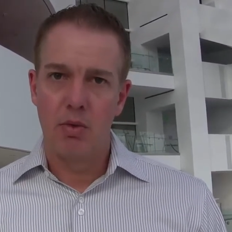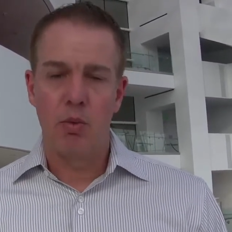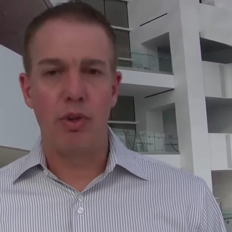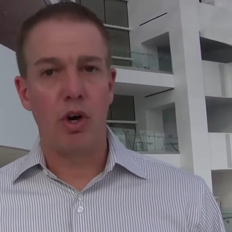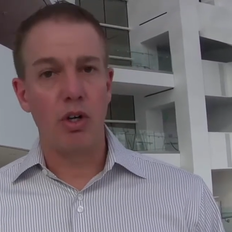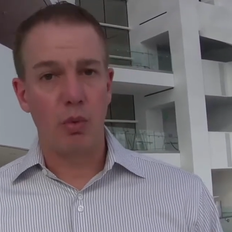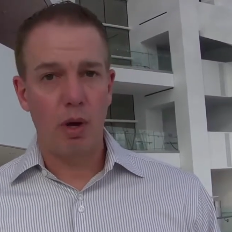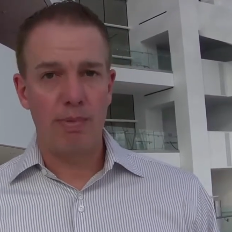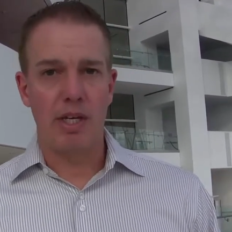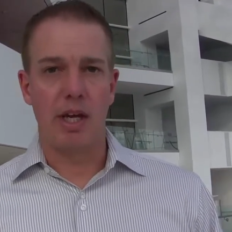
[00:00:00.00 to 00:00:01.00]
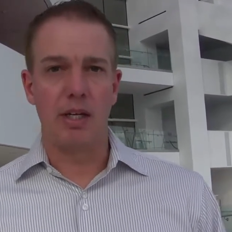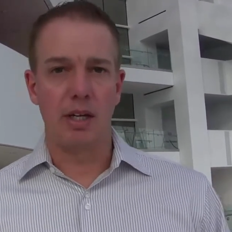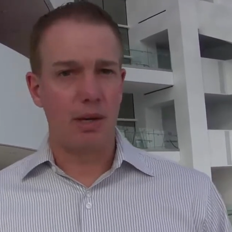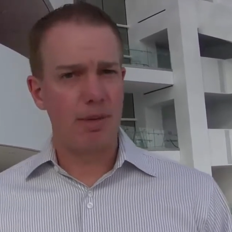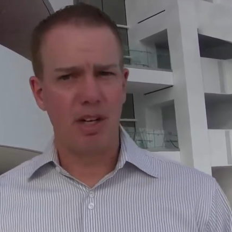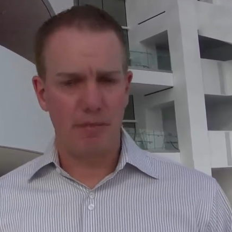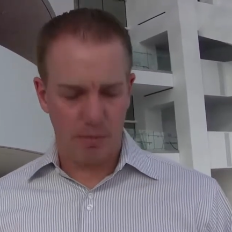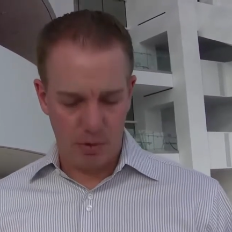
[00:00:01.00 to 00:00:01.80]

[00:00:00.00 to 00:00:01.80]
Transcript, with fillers: When they're on your website, it can be done from your